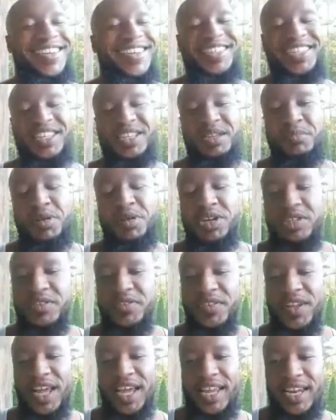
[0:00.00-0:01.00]
Seeing the
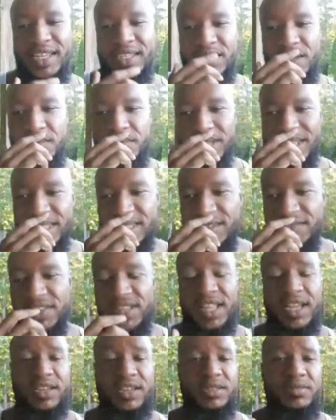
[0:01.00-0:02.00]
birds fly, and I told myself
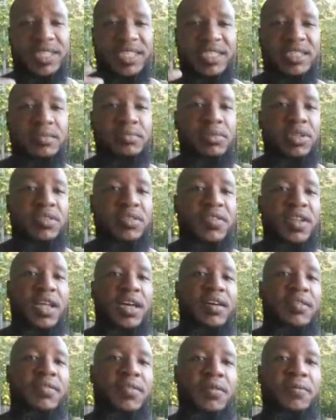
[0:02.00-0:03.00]
that that was my symbol of
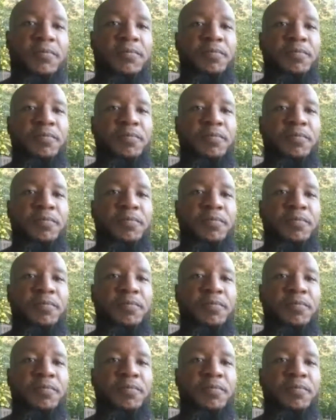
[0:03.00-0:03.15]
love.